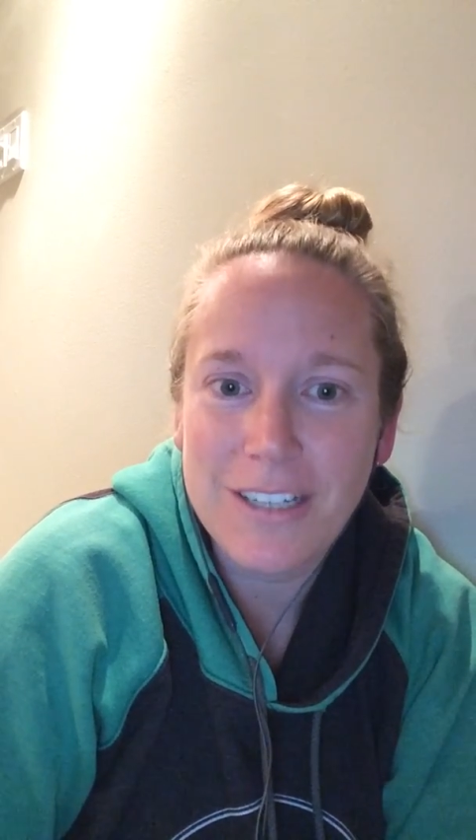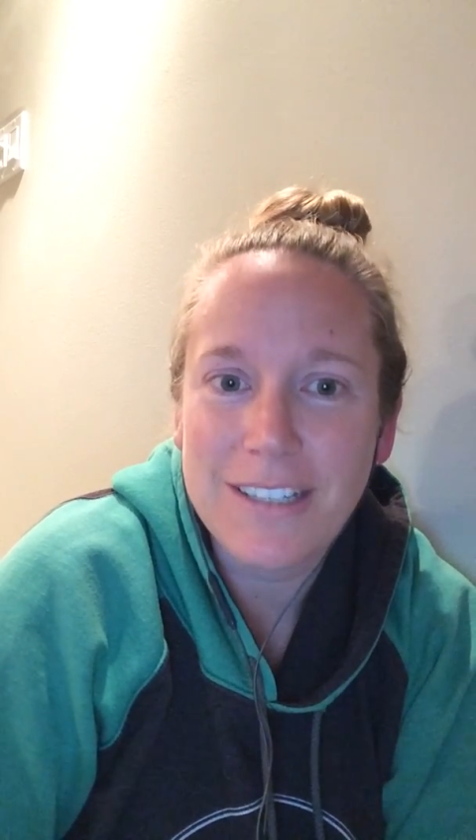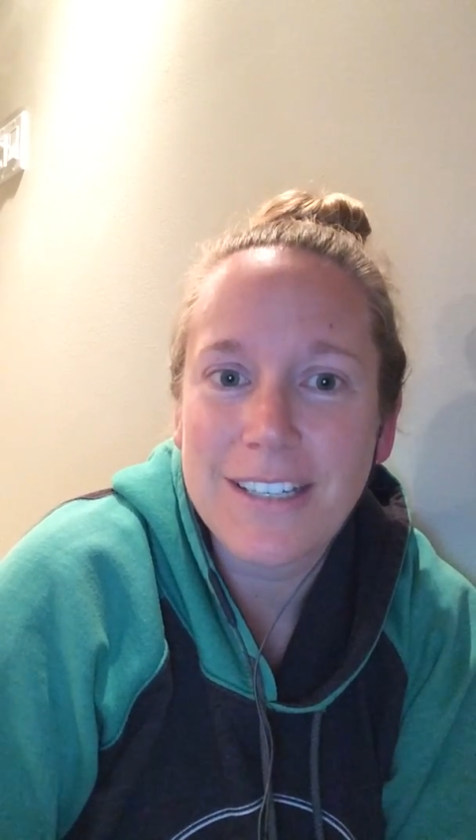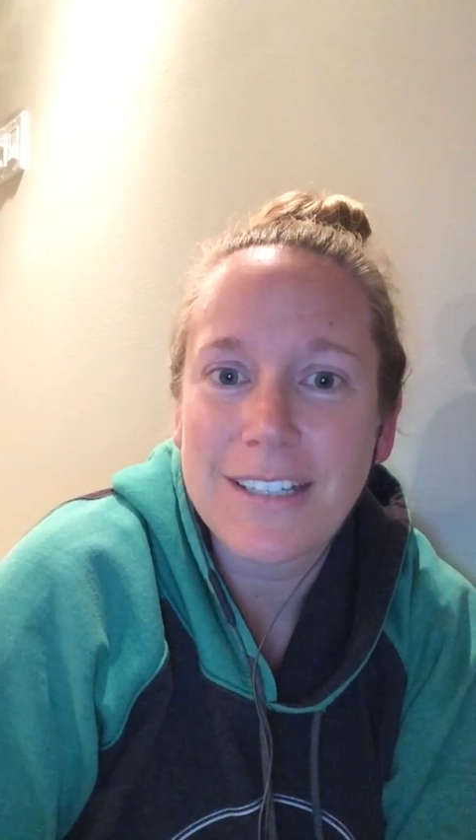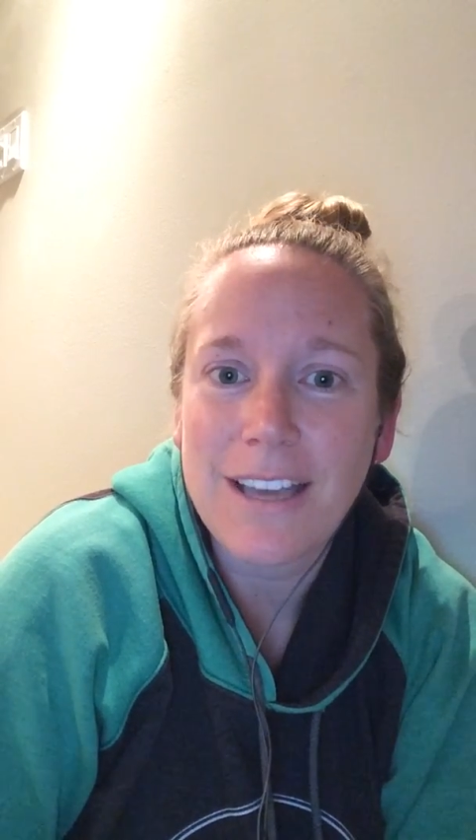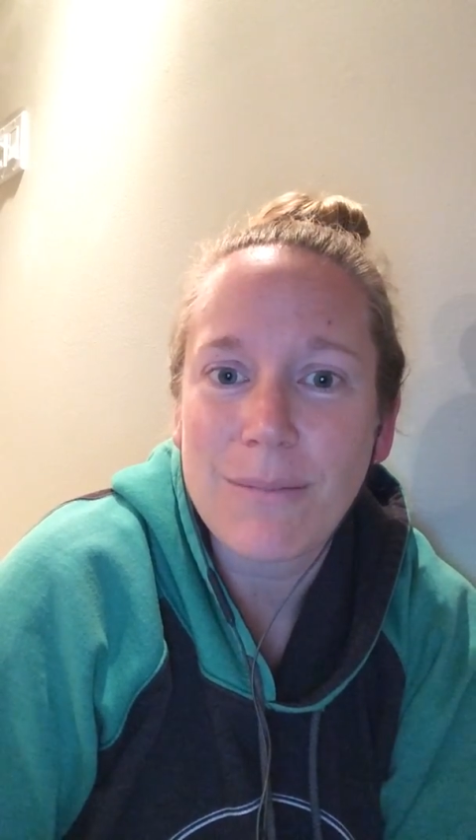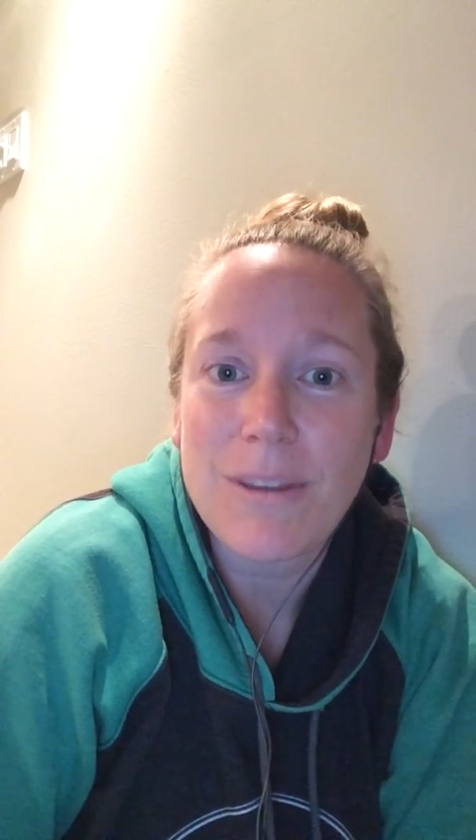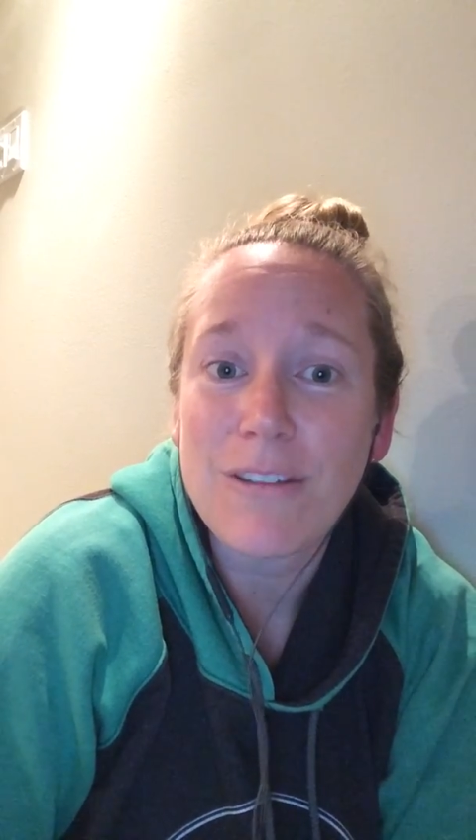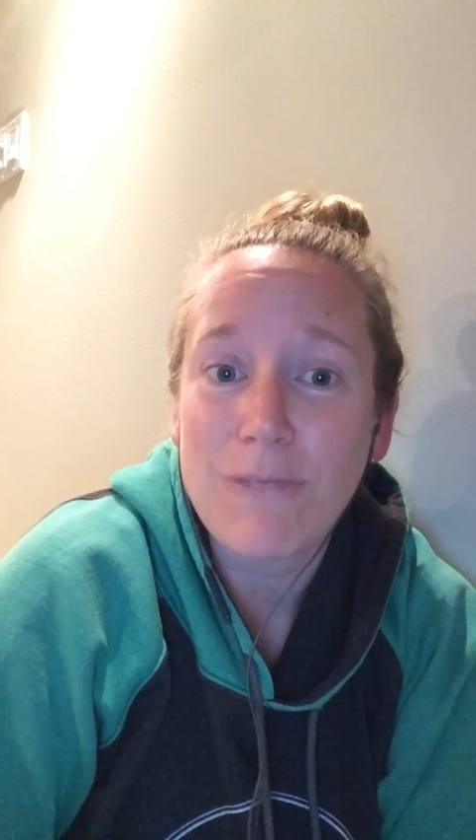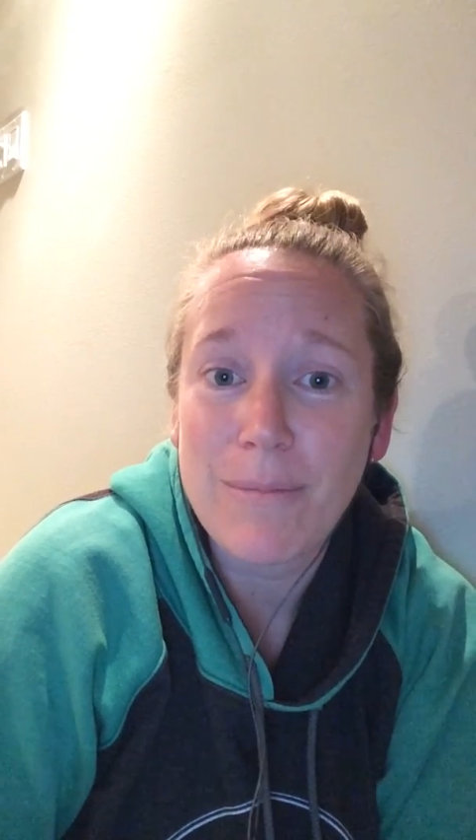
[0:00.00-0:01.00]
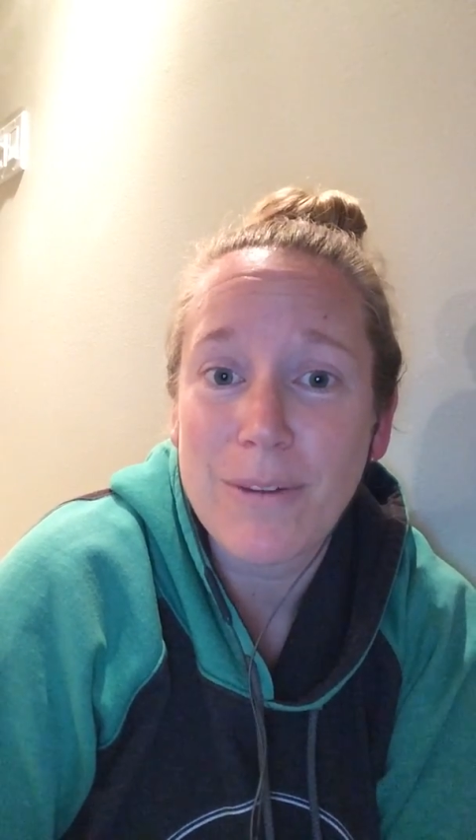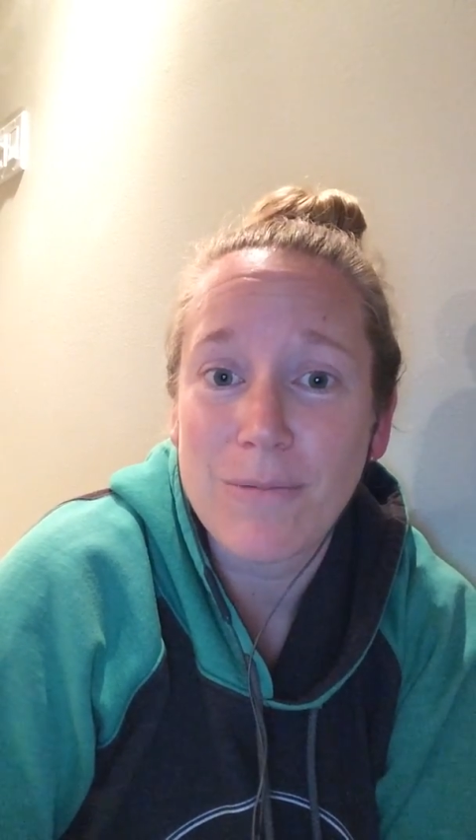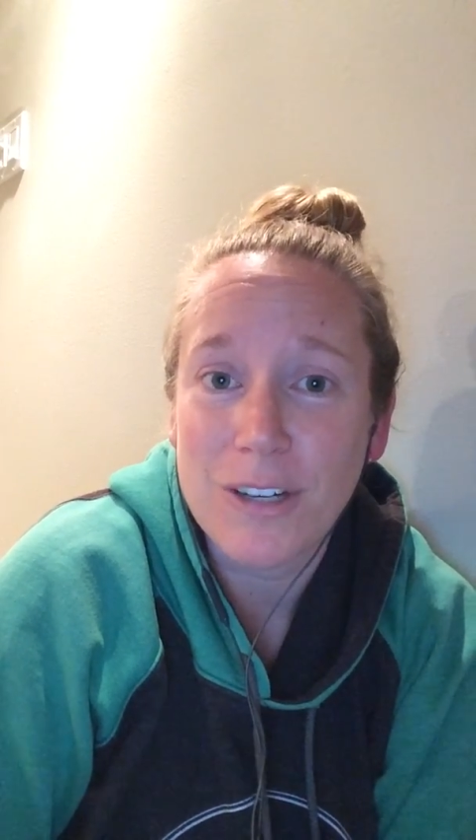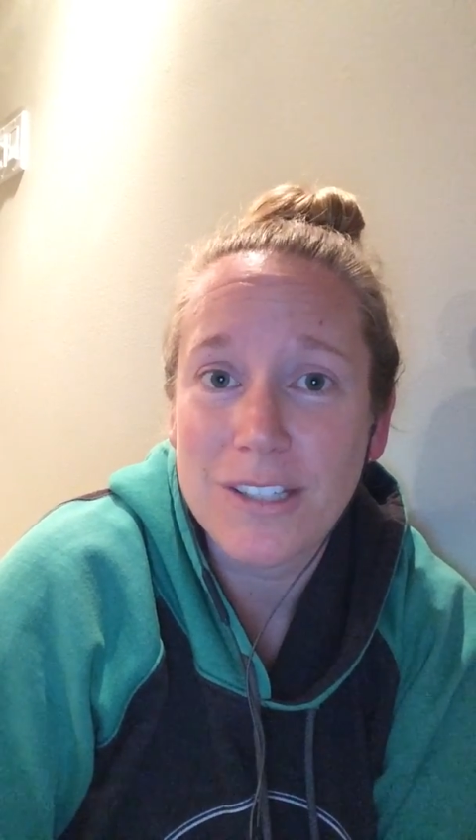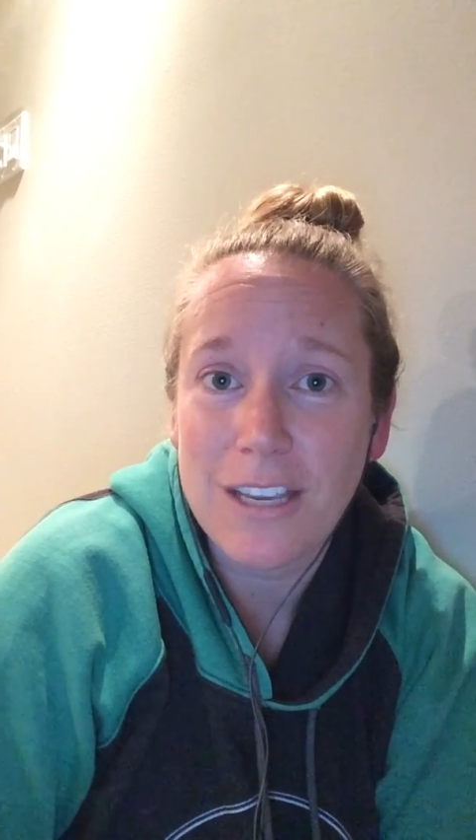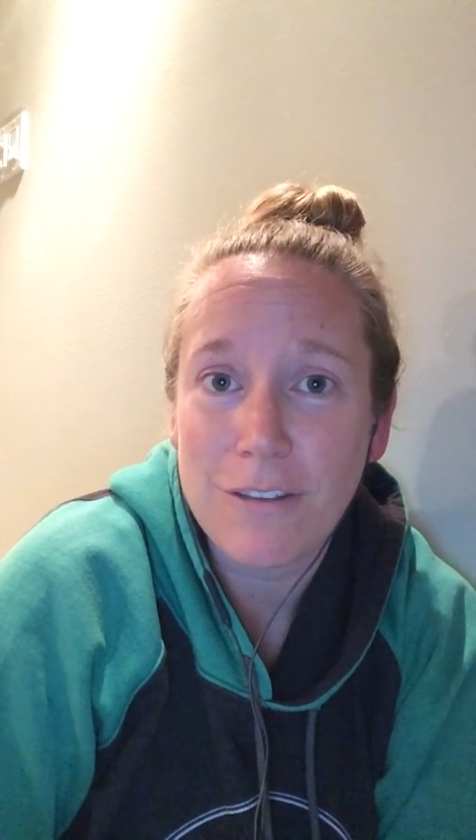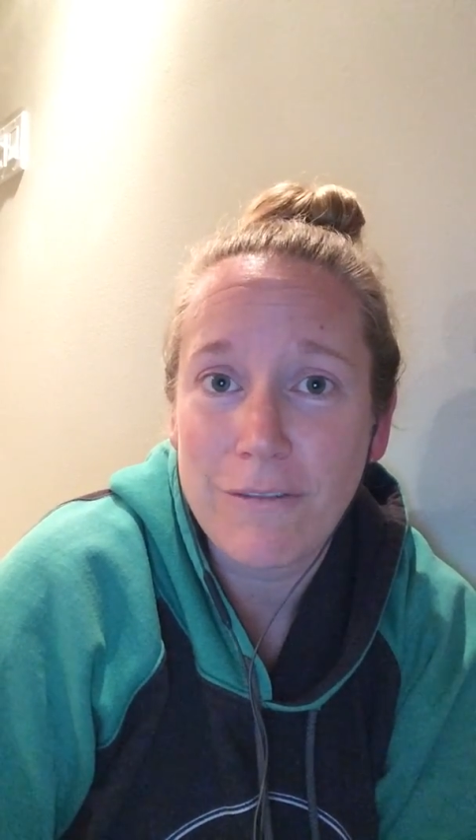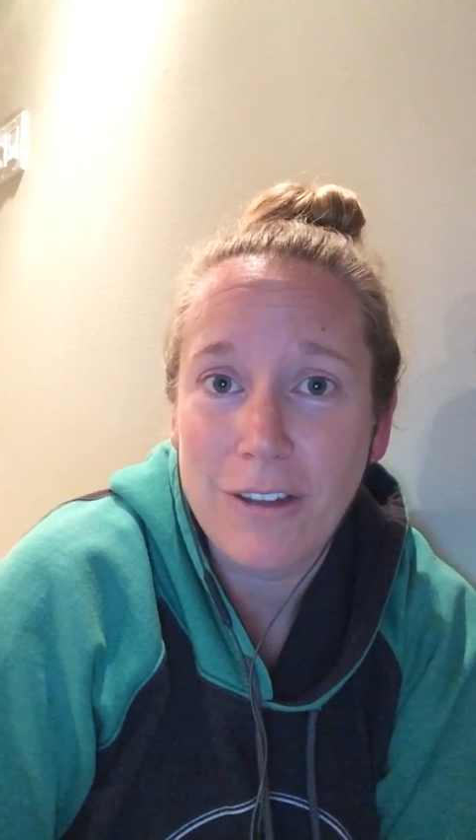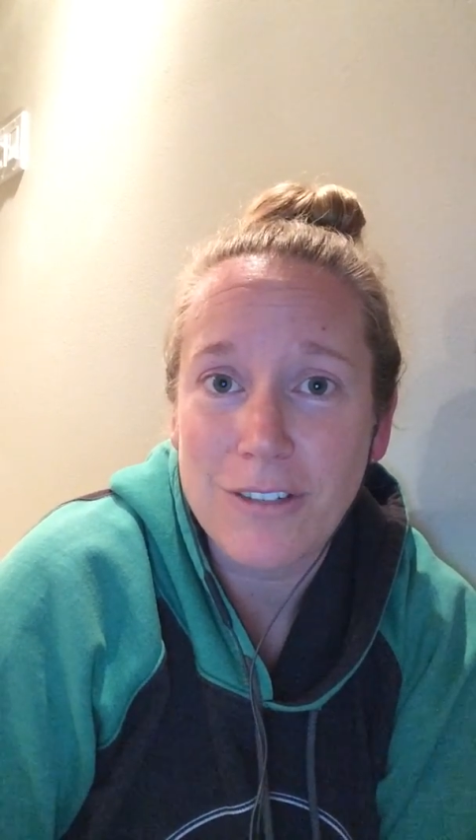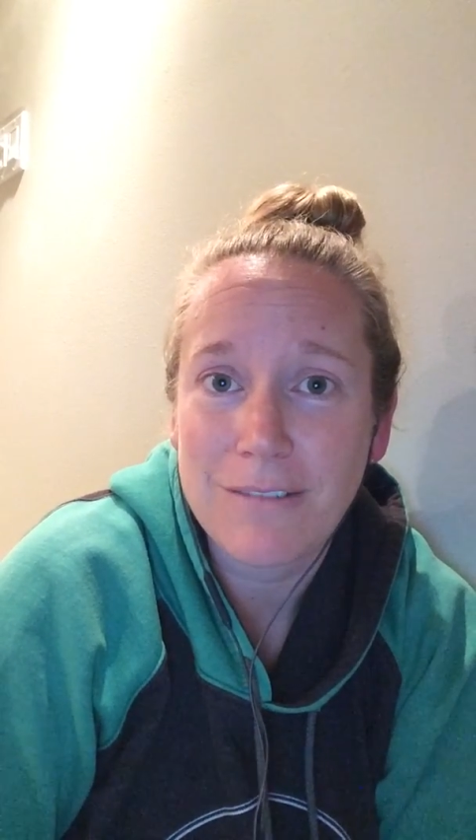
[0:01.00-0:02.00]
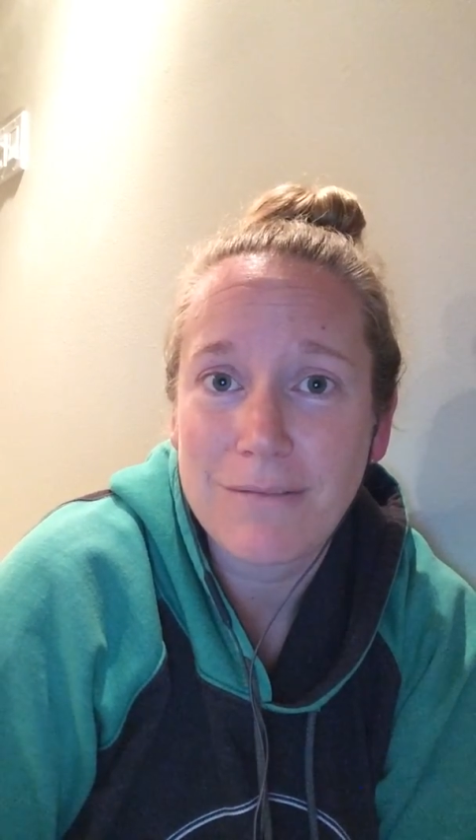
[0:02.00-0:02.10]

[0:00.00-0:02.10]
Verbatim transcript: is to tell me the rhyming words that you found.